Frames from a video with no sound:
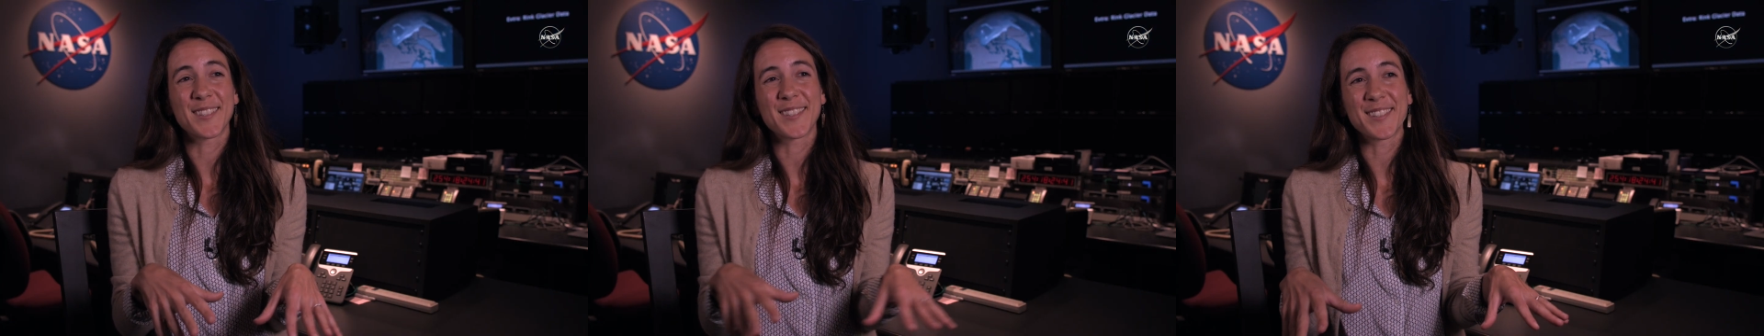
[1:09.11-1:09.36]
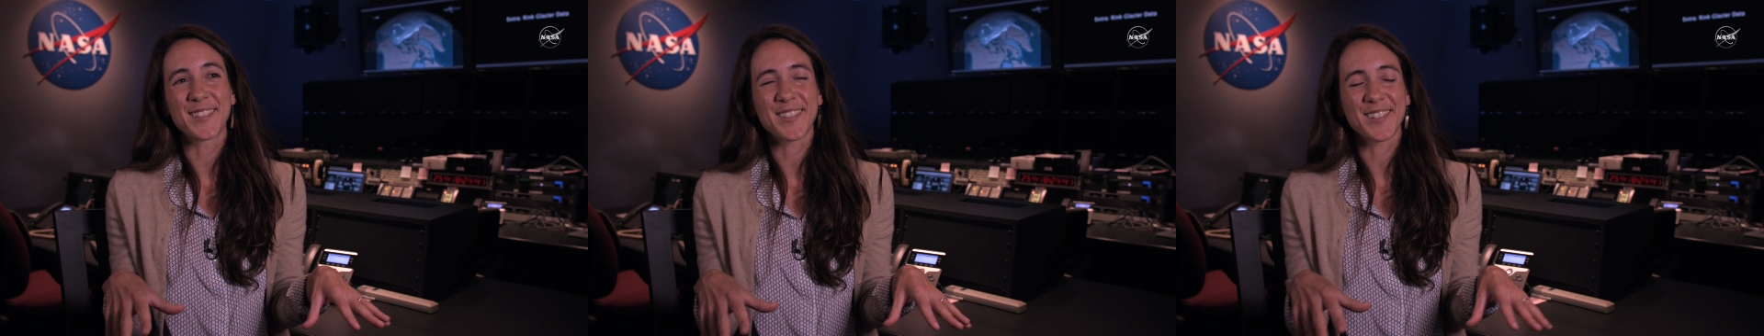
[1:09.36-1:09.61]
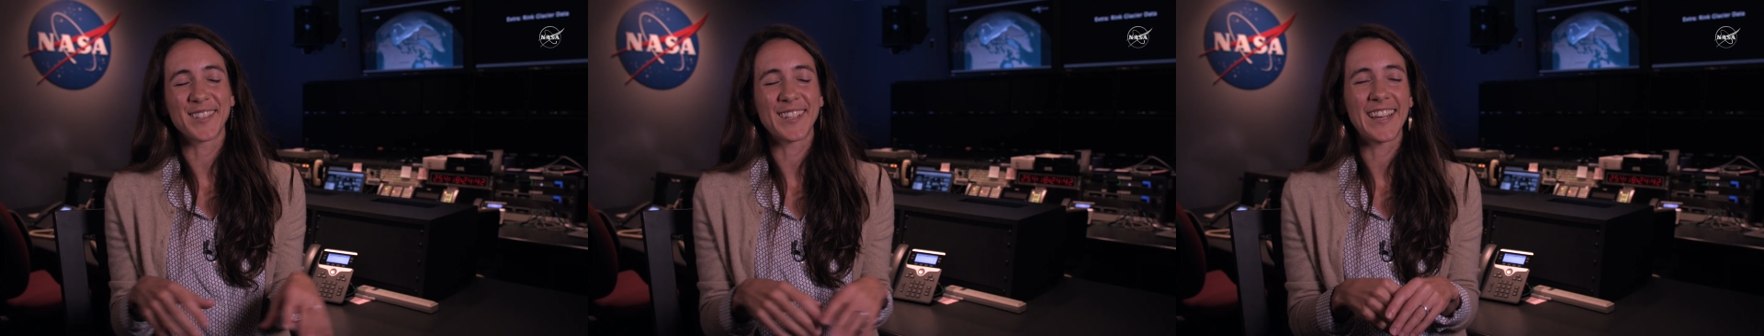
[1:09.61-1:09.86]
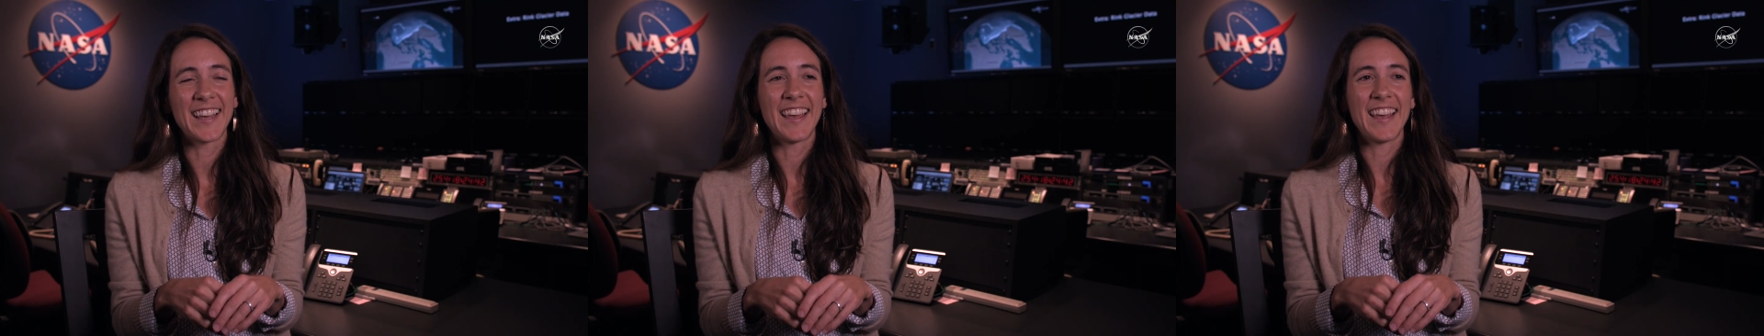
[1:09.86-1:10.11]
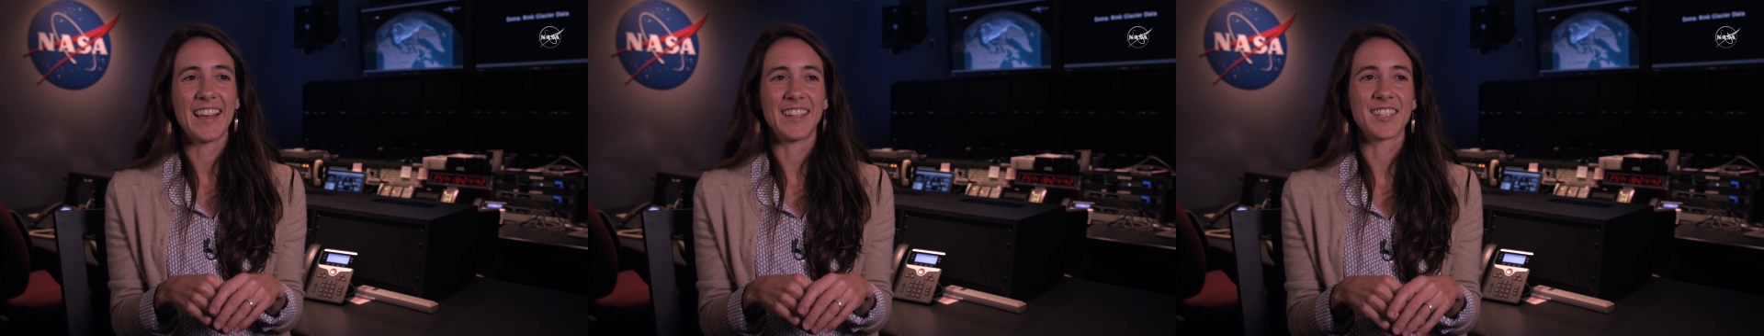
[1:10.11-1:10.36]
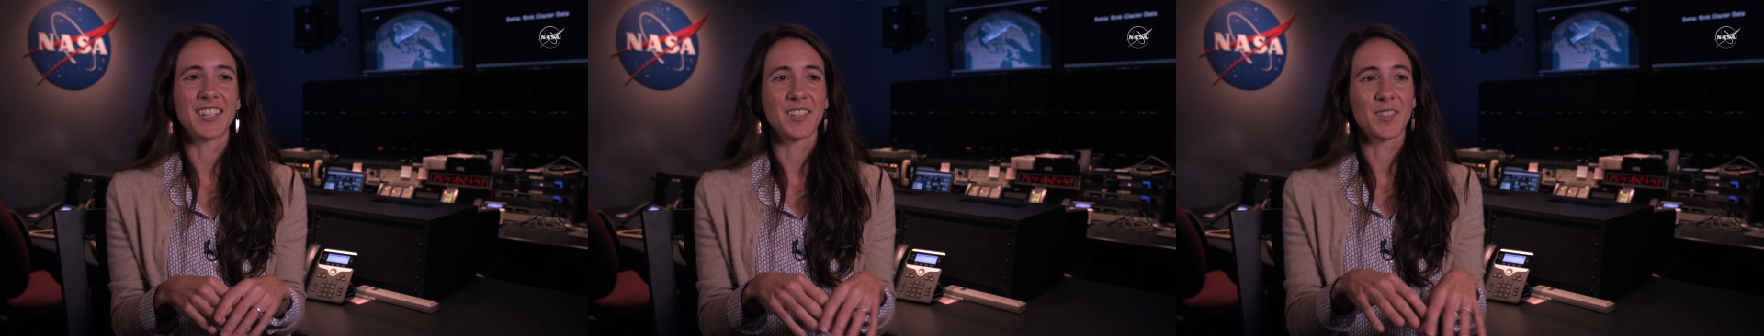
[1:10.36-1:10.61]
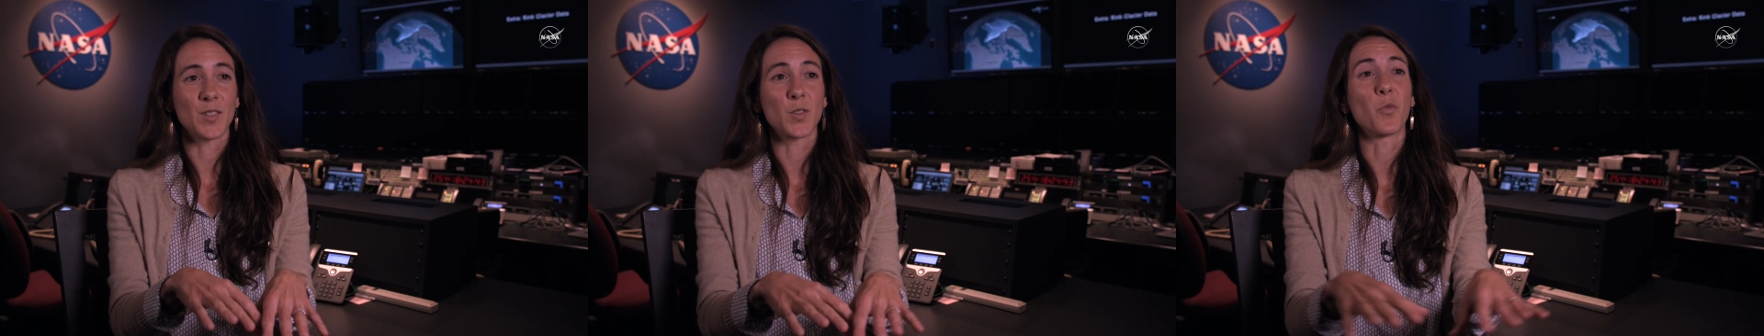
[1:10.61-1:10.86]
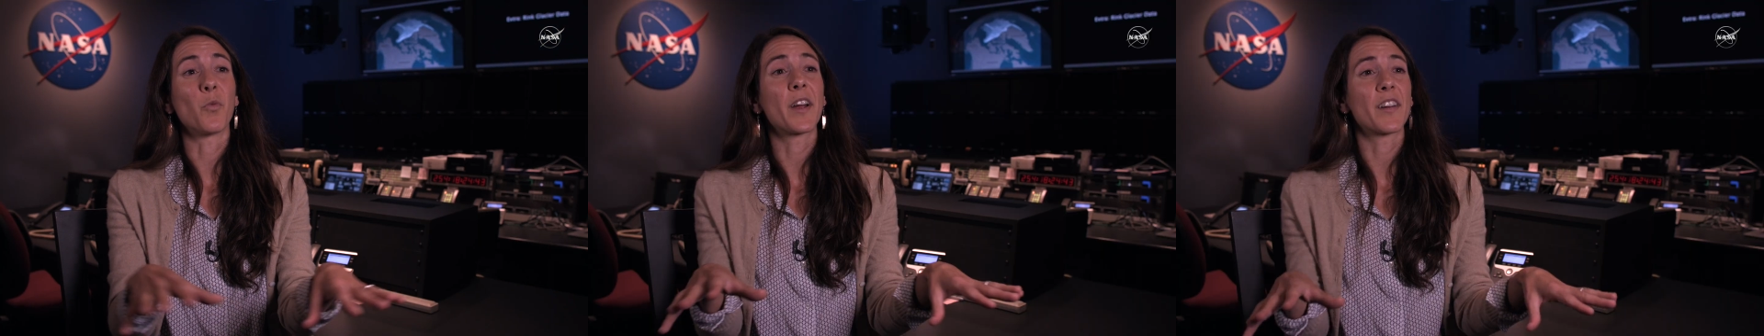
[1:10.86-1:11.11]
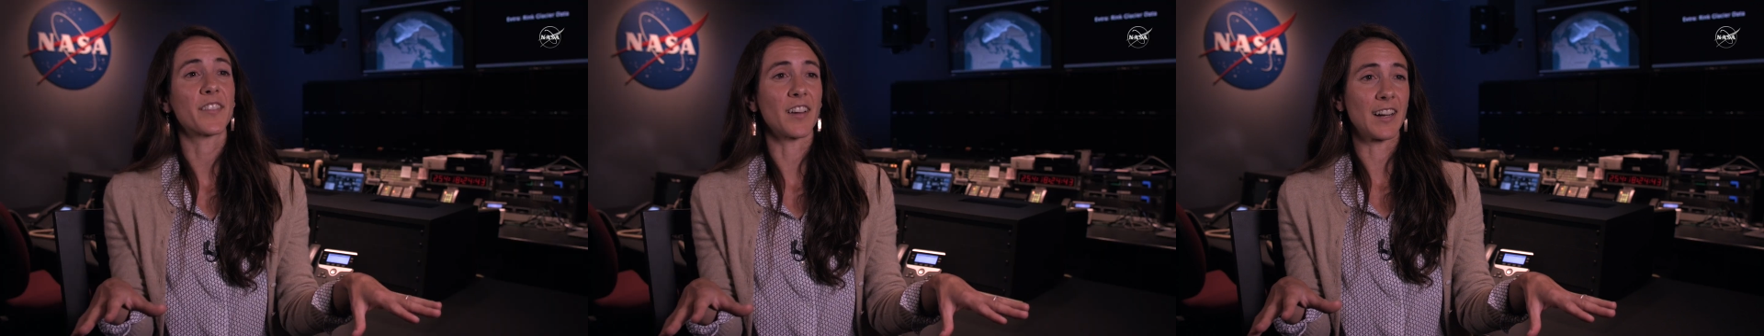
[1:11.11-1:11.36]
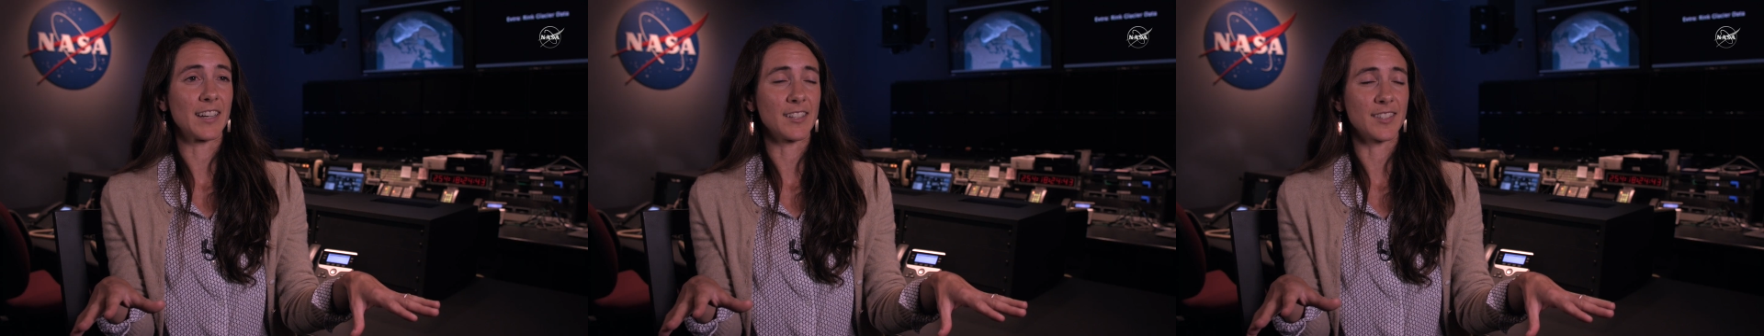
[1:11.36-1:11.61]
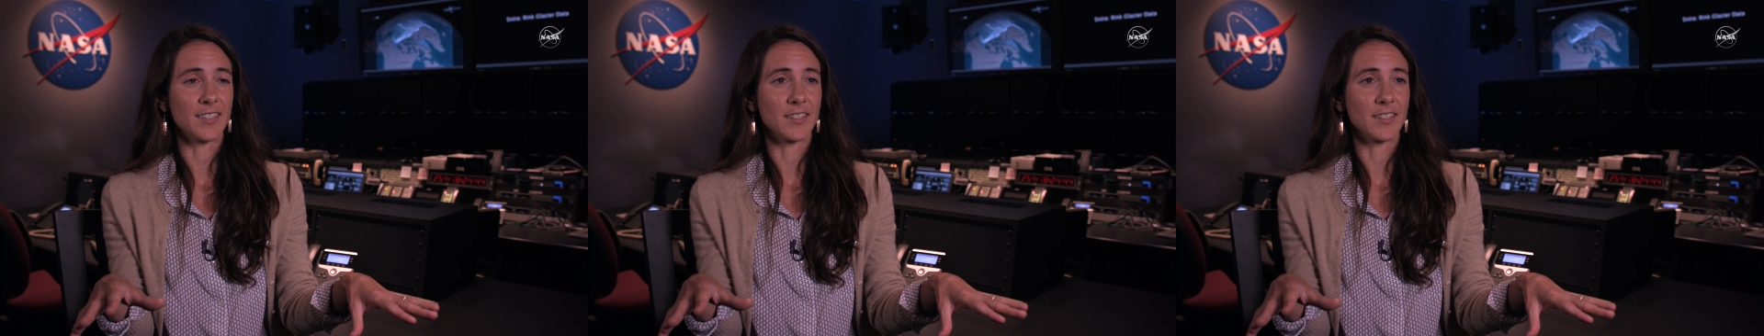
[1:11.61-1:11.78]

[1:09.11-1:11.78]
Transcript: essentially, and tells us where the ice